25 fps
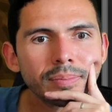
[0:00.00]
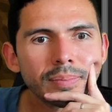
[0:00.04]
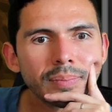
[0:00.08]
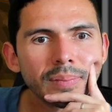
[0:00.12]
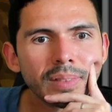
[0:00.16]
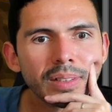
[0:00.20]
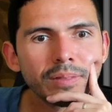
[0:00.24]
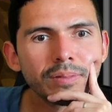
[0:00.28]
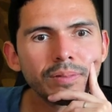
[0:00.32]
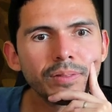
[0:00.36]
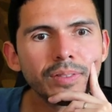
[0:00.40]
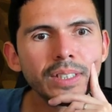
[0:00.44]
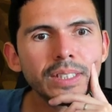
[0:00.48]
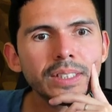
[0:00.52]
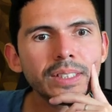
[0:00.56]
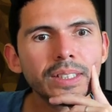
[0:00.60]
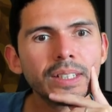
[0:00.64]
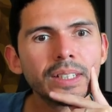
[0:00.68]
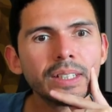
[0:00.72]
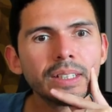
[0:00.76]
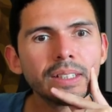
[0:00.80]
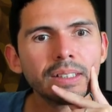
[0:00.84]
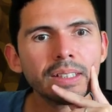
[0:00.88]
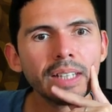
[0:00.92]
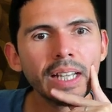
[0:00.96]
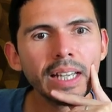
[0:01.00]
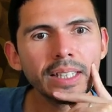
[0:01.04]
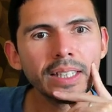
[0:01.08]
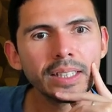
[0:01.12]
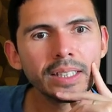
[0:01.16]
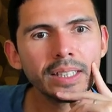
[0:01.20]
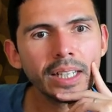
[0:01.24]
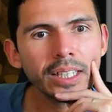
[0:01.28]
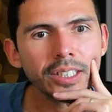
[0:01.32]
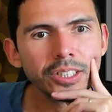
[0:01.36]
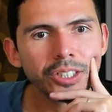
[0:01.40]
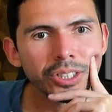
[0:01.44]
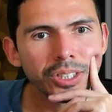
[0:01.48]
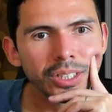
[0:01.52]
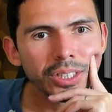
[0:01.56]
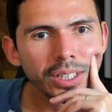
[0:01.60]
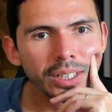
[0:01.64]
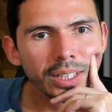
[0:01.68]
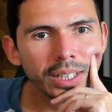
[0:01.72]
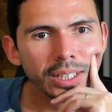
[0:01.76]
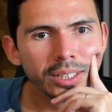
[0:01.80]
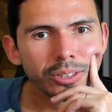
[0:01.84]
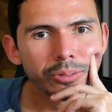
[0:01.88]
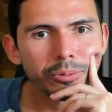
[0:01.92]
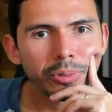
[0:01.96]
visiting Naked HD
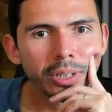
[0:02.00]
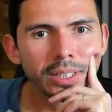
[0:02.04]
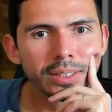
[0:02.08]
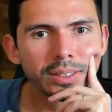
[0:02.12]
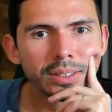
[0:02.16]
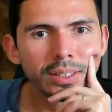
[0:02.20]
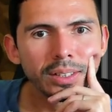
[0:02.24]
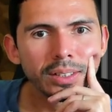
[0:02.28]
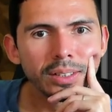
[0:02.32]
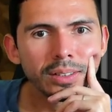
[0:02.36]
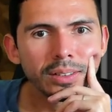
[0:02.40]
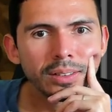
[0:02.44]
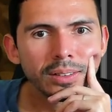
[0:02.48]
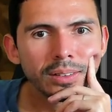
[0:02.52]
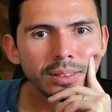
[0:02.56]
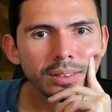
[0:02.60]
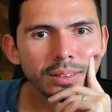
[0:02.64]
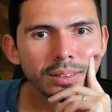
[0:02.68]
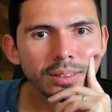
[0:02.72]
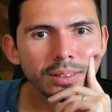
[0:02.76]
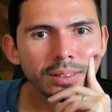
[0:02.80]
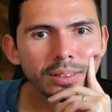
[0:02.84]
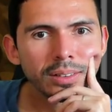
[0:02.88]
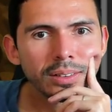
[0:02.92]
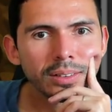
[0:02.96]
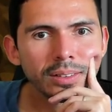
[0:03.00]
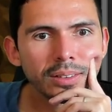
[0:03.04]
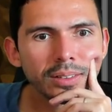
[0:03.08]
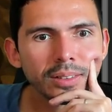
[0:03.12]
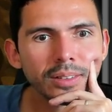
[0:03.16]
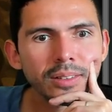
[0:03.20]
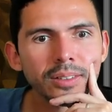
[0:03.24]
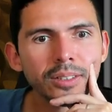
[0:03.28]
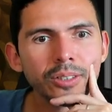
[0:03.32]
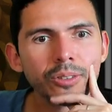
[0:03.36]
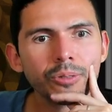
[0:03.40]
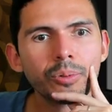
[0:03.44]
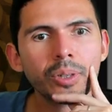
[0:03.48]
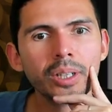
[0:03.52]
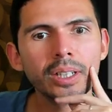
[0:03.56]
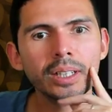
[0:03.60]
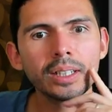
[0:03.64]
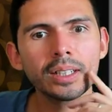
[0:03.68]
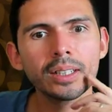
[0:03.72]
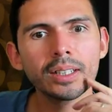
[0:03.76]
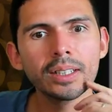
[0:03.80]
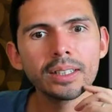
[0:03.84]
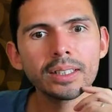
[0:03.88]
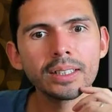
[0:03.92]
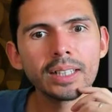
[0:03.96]
XYZ, you'll want to
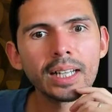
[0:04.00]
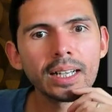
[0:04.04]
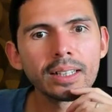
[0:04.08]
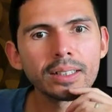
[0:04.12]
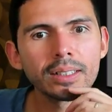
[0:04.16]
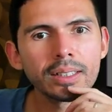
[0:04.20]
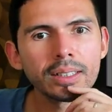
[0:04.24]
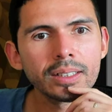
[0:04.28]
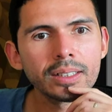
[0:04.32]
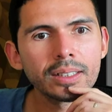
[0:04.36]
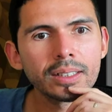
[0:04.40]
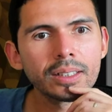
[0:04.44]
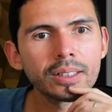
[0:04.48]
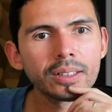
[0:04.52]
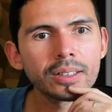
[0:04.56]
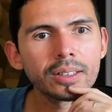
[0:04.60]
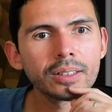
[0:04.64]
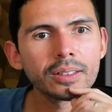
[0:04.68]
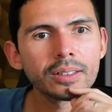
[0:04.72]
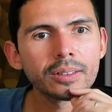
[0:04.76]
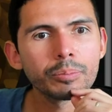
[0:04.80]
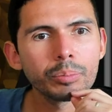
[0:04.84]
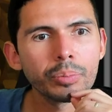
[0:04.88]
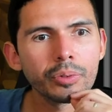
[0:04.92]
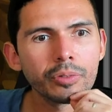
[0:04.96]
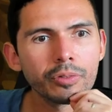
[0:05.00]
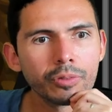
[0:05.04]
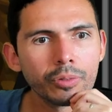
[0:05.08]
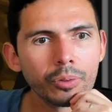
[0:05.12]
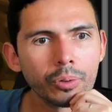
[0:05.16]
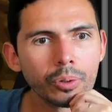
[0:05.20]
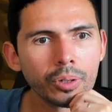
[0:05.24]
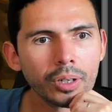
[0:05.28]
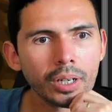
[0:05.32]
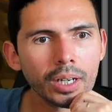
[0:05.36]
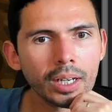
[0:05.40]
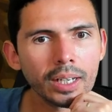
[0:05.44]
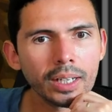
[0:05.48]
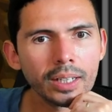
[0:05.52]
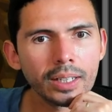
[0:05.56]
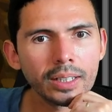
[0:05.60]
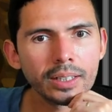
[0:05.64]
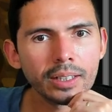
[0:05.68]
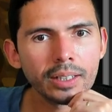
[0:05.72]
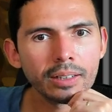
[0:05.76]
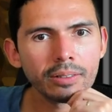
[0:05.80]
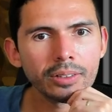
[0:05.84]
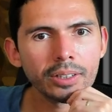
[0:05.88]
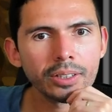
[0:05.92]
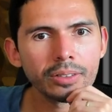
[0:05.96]
click that link before I
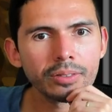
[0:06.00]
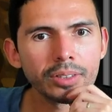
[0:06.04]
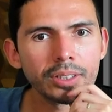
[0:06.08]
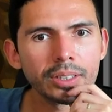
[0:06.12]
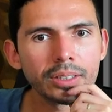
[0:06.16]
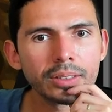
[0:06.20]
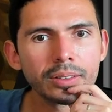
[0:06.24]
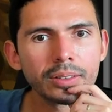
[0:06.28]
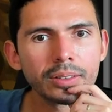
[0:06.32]
get rid of it.